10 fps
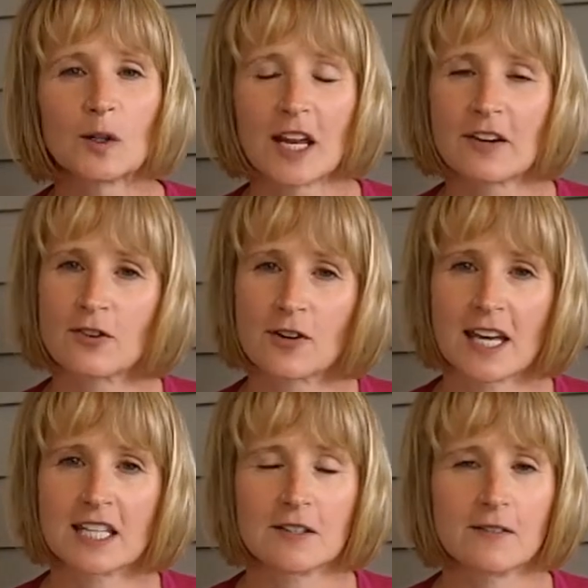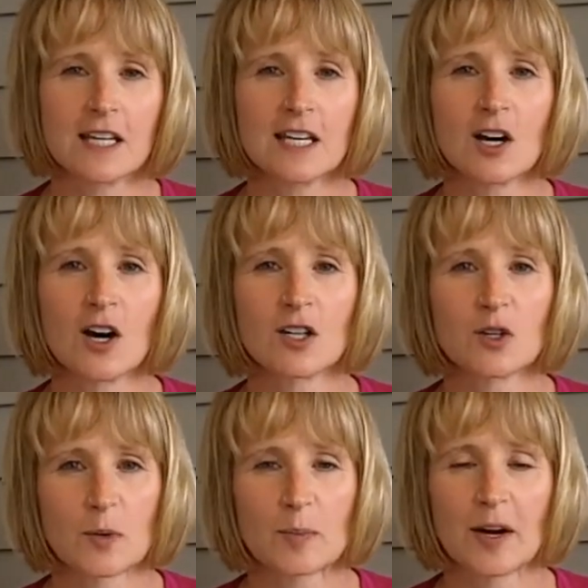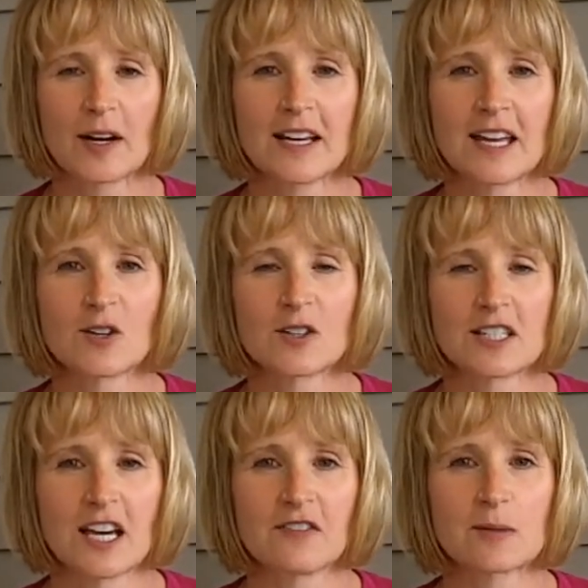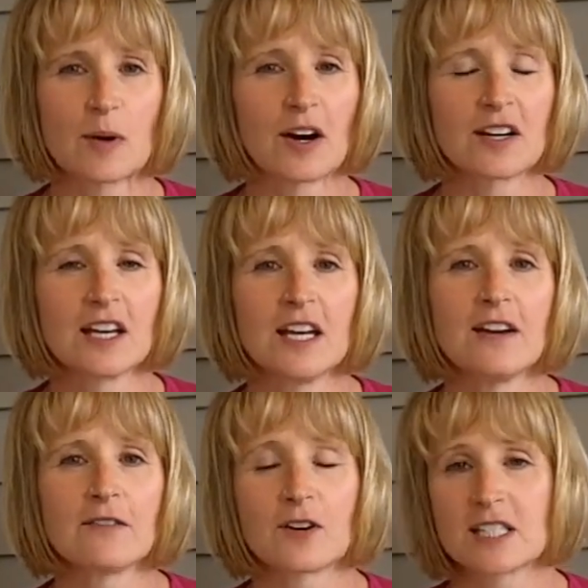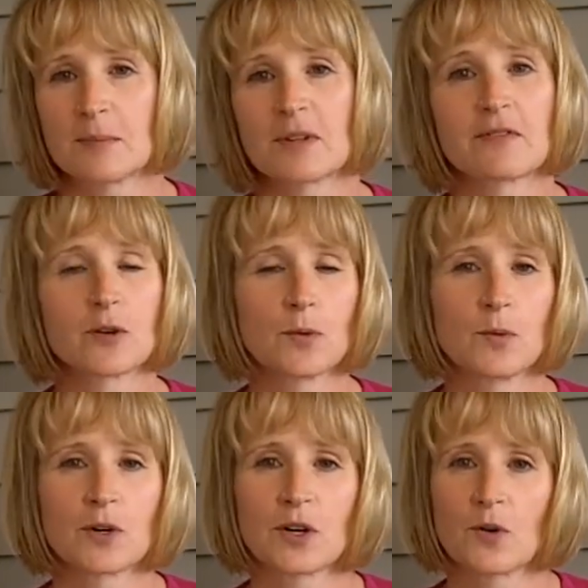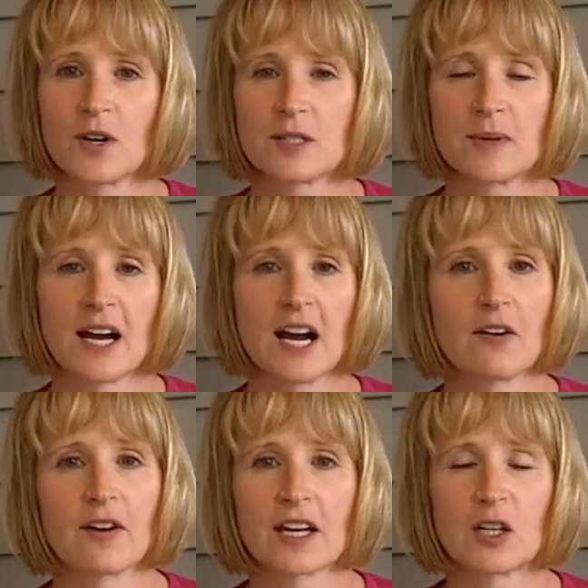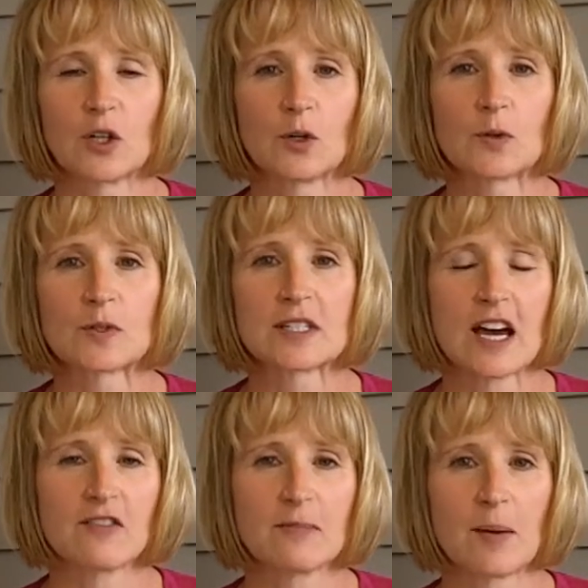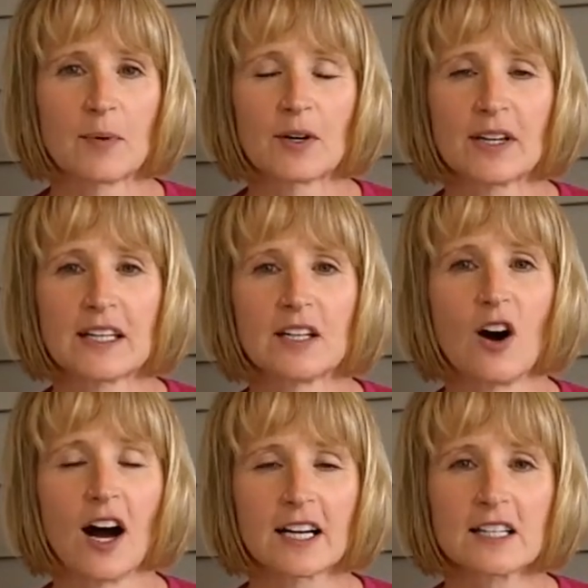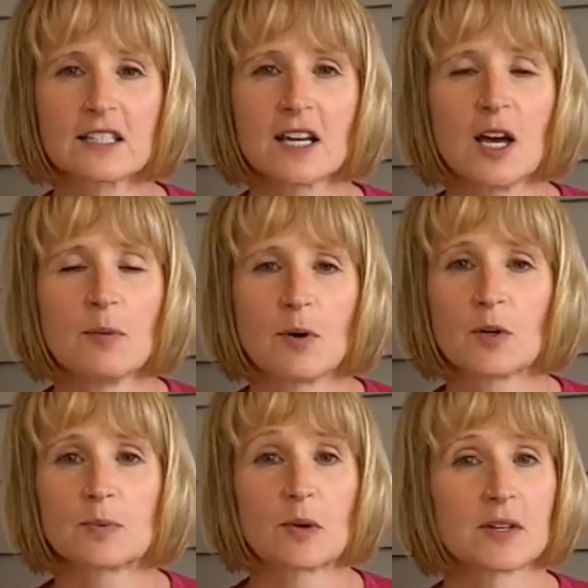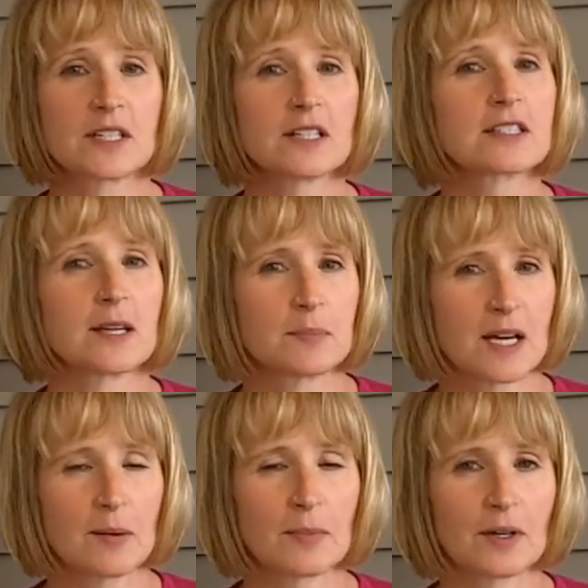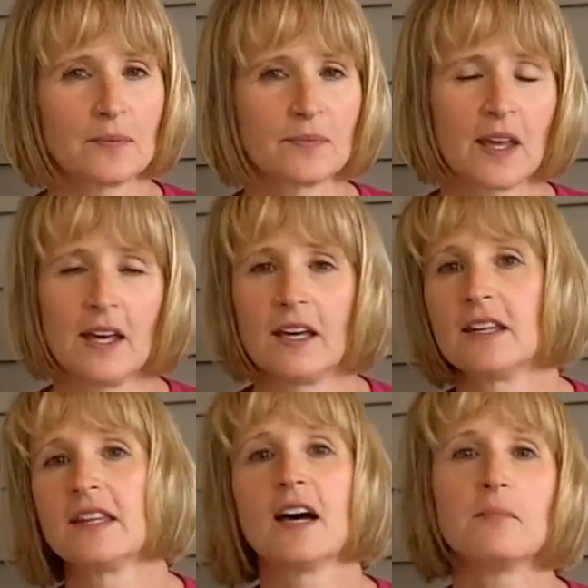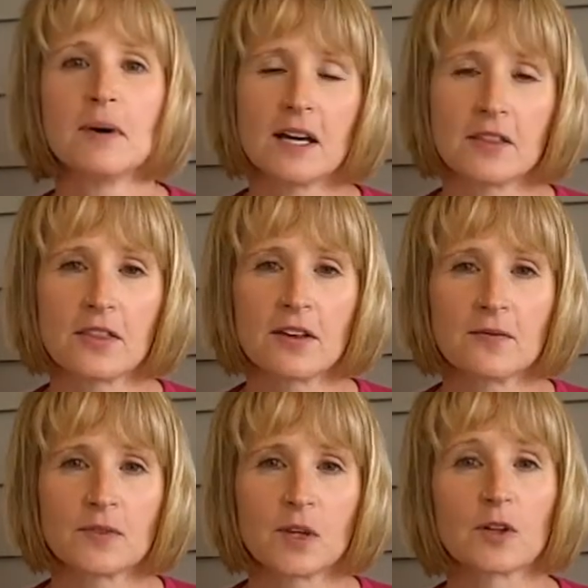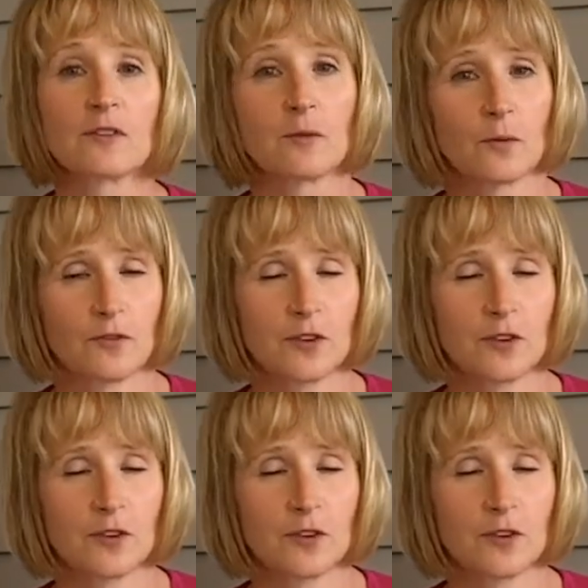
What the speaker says: whole lot of creativity on your part and your staff's part. For example, if you were going to be hiring a new staff member in August, postpone it till September. In that month, you